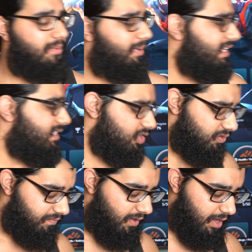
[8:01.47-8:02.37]
the
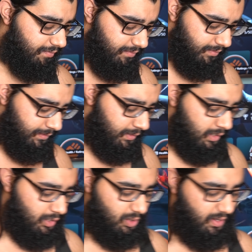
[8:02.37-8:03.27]
PlayStation 5.
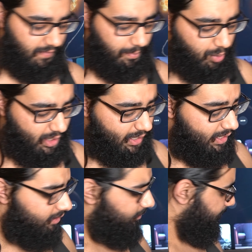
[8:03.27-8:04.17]
So if I put it
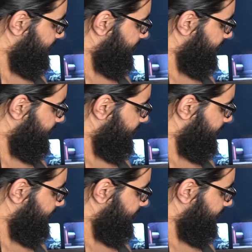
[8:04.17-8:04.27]
in,